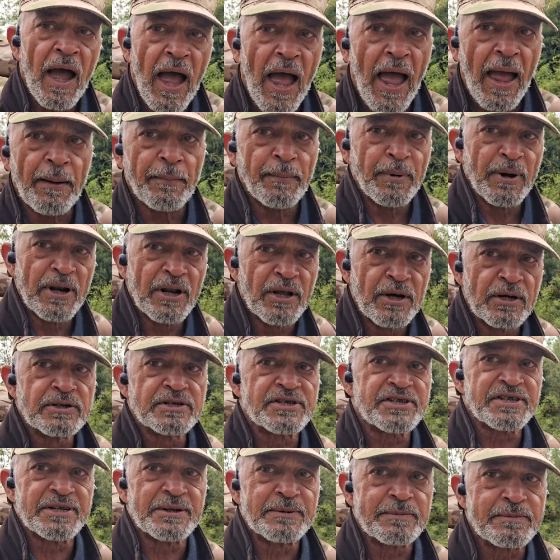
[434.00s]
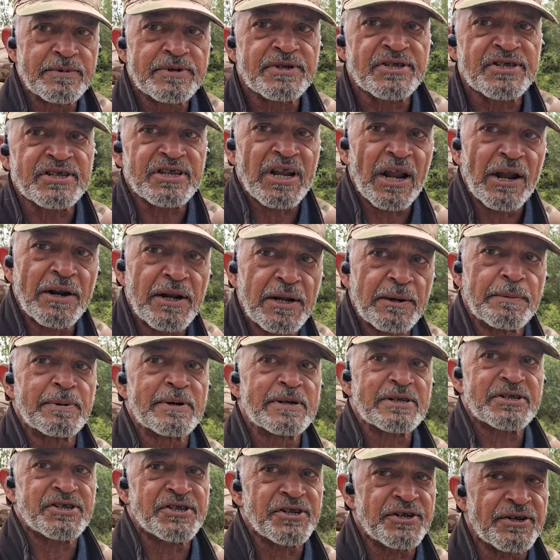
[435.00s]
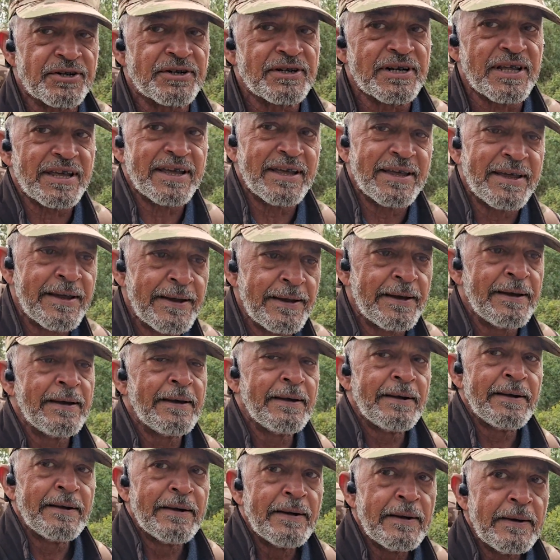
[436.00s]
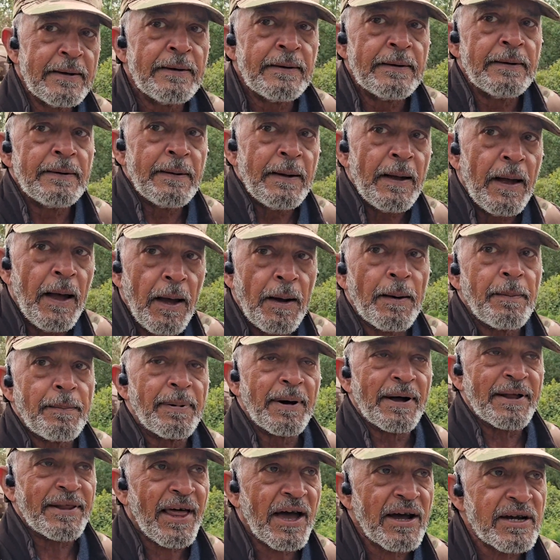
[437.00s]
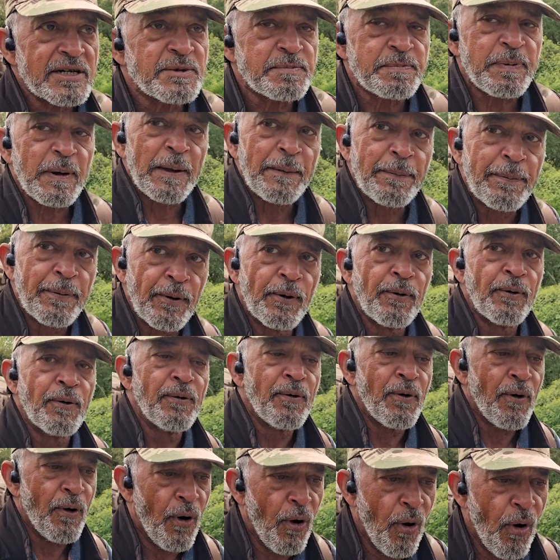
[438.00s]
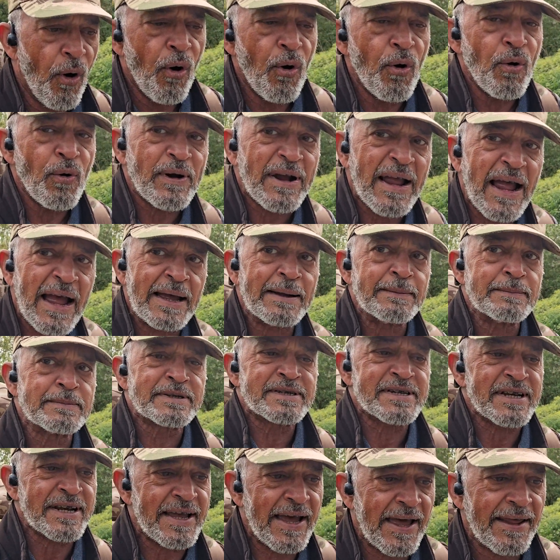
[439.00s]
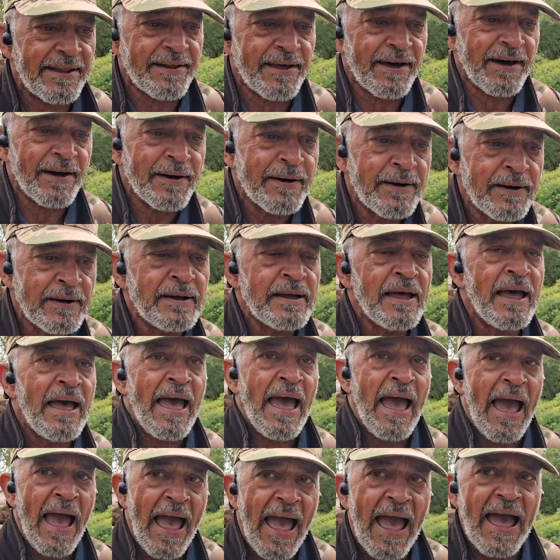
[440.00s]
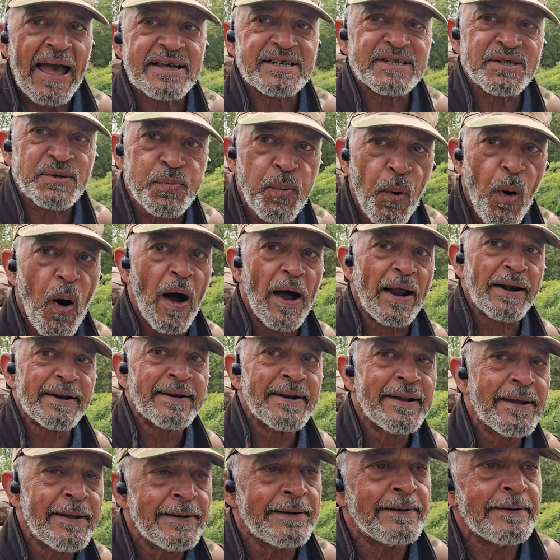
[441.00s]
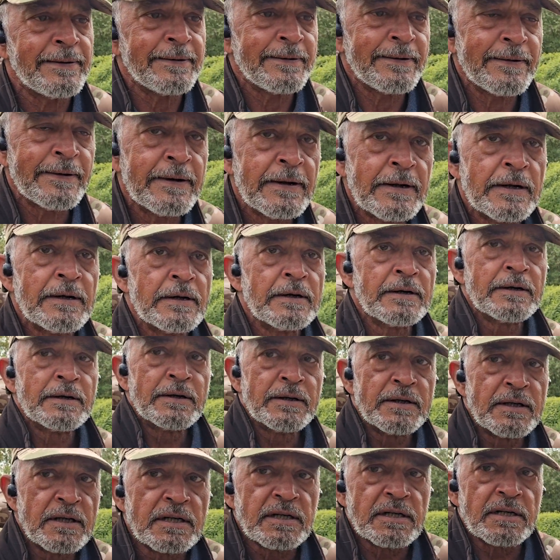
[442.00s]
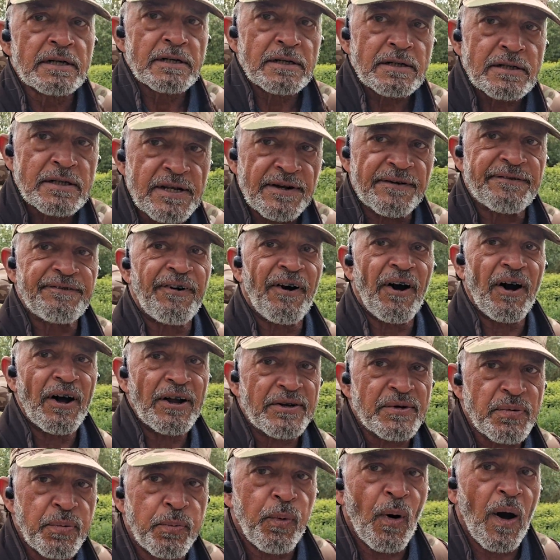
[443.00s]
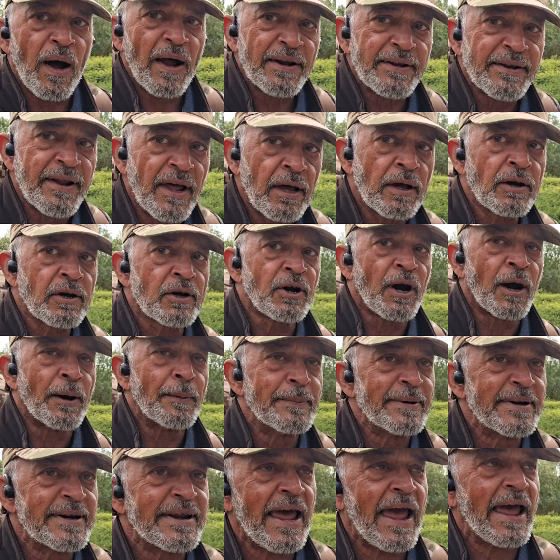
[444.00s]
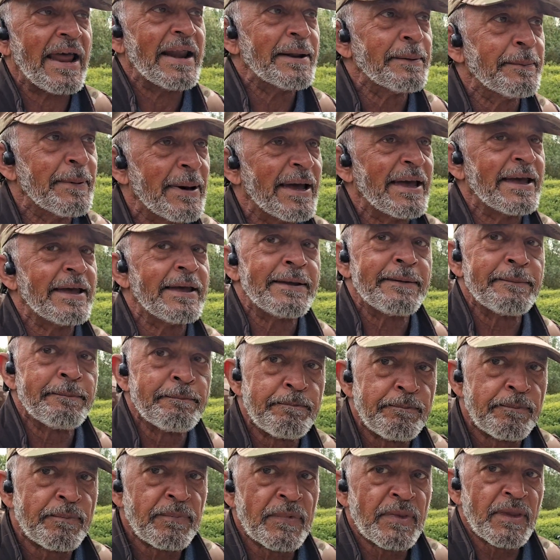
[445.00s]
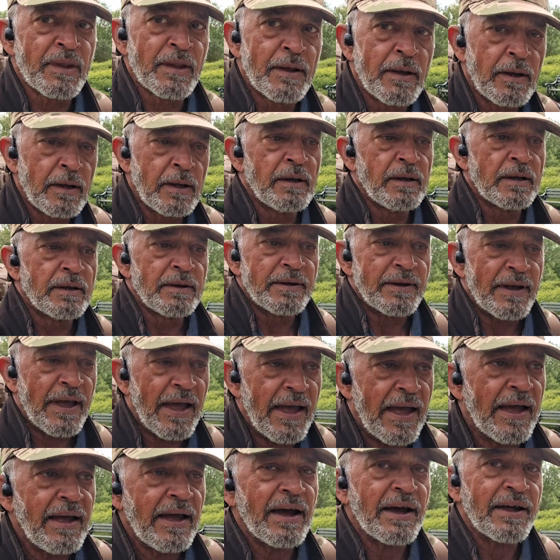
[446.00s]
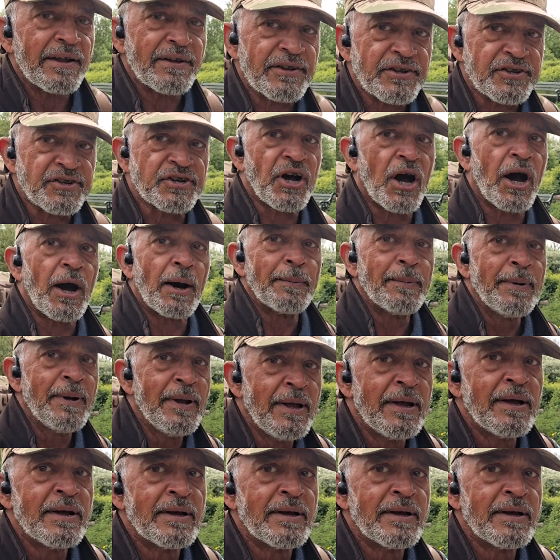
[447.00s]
And we're losing them slowly but surely. But those people all came together as one to fight one common enemy. At the time,